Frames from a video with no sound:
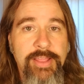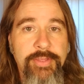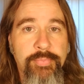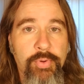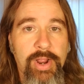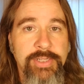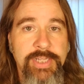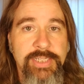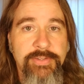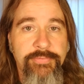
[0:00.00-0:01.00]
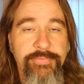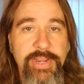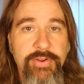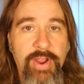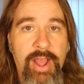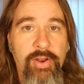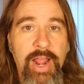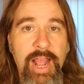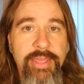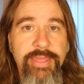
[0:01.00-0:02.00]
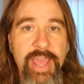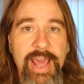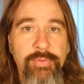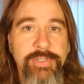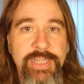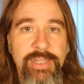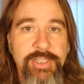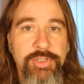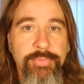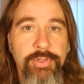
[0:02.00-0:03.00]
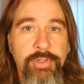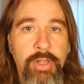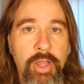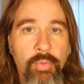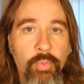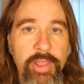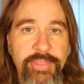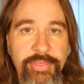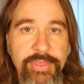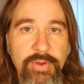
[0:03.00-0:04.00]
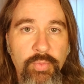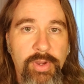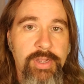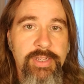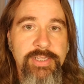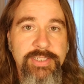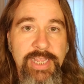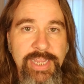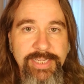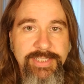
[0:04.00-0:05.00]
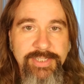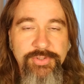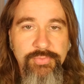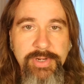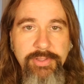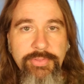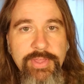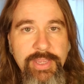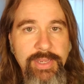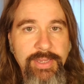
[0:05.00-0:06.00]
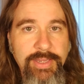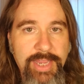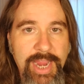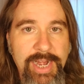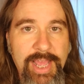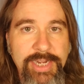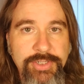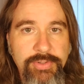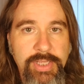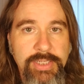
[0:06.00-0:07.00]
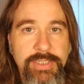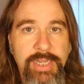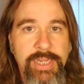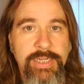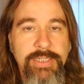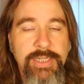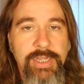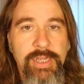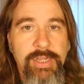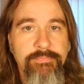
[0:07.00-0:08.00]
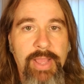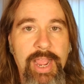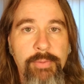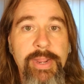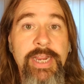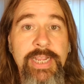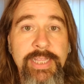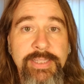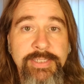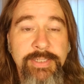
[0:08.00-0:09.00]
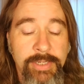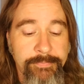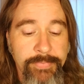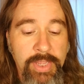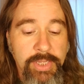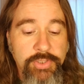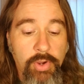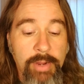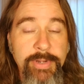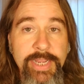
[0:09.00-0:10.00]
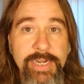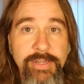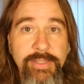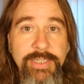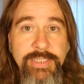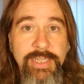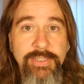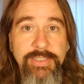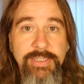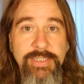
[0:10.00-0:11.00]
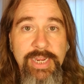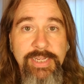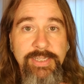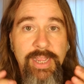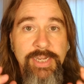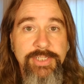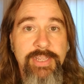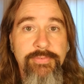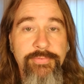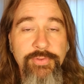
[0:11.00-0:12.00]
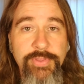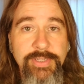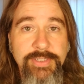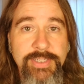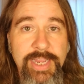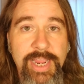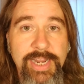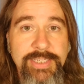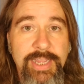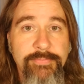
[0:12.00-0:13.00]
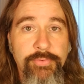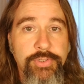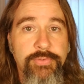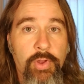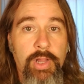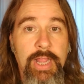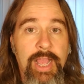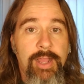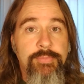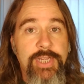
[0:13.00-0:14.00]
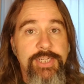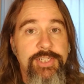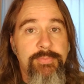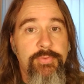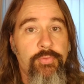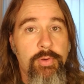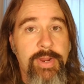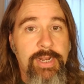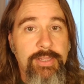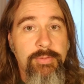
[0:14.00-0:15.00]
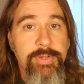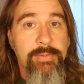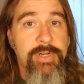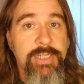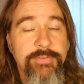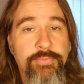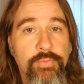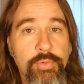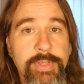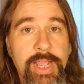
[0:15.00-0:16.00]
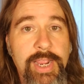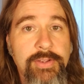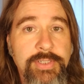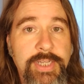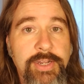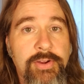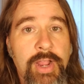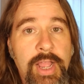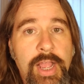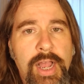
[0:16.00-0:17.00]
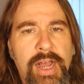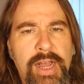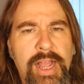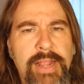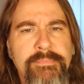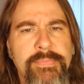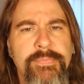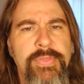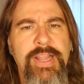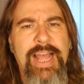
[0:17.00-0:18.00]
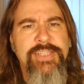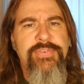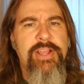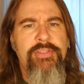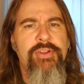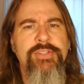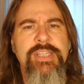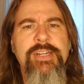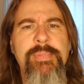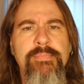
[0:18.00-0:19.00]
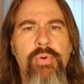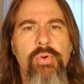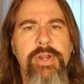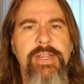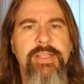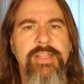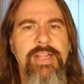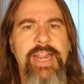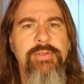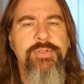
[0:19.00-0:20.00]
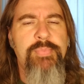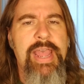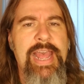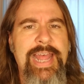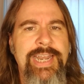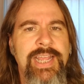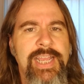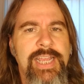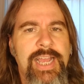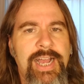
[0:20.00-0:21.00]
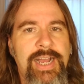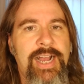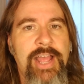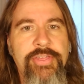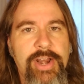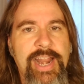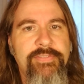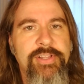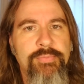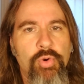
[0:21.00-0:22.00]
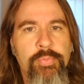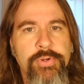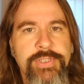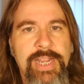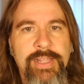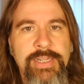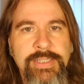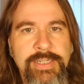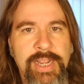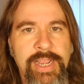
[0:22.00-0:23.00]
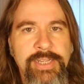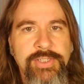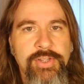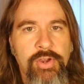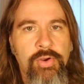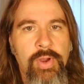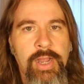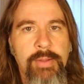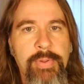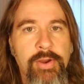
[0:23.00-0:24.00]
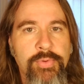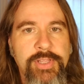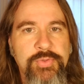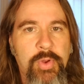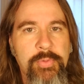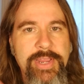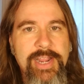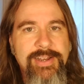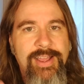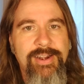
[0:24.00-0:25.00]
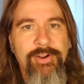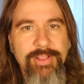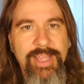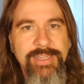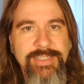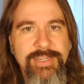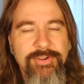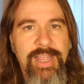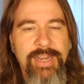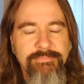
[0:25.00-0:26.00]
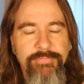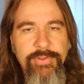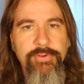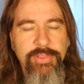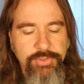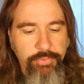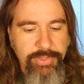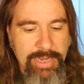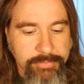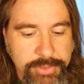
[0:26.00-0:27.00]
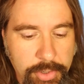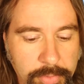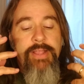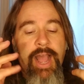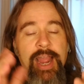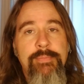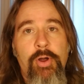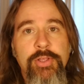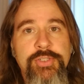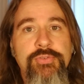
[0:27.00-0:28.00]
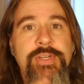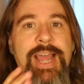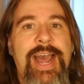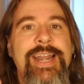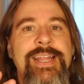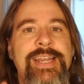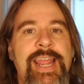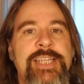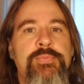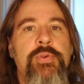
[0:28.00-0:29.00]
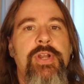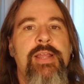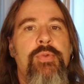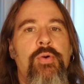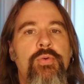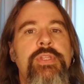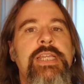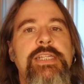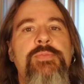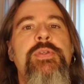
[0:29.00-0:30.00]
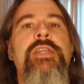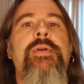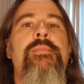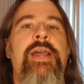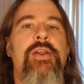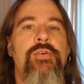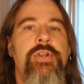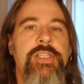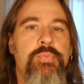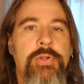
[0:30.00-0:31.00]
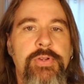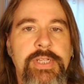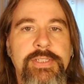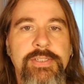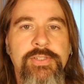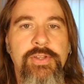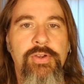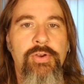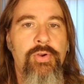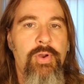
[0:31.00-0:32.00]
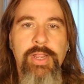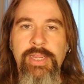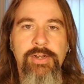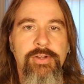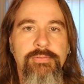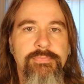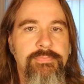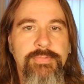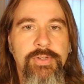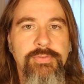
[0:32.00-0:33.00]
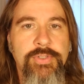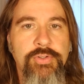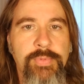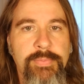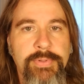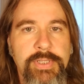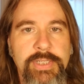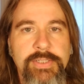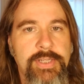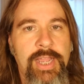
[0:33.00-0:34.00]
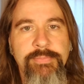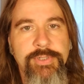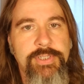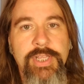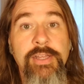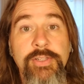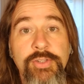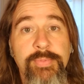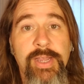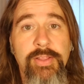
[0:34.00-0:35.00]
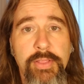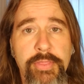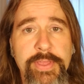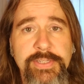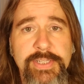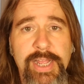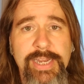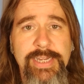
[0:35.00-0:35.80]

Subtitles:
the process and figure out that I was eligible, what the thing was, is this a real thing, can I do this, and how am I going to get this done. So I'm going to get into the details in a second. I just have a few things to say ahead of time. First of all, I'm changing up the format a little bit. I'm in a different room of the house here. The last video I thought was a little bit boring, the lighting was bad. I thought I'd have a little more personality today, so bear with us while we get on our legs here and figure this whole thing out. So, I am also not an expert. I'm only going to speak about my own experience, so, you know, don't sue me, please. I'm just telling you about the things that I